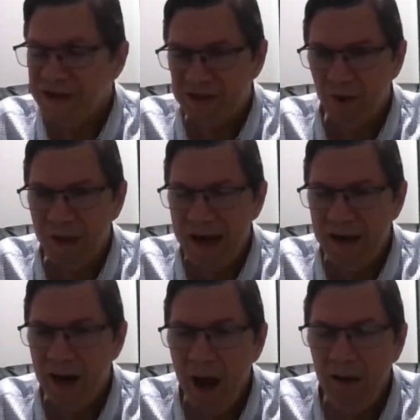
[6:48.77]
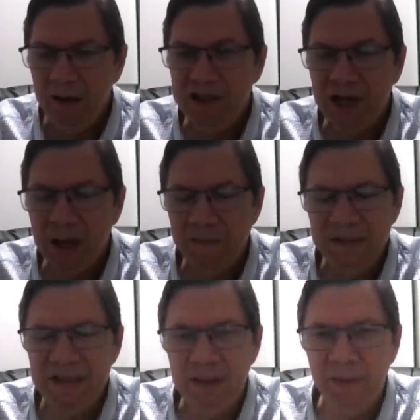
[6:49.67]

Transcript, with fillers: so that knowledge comes to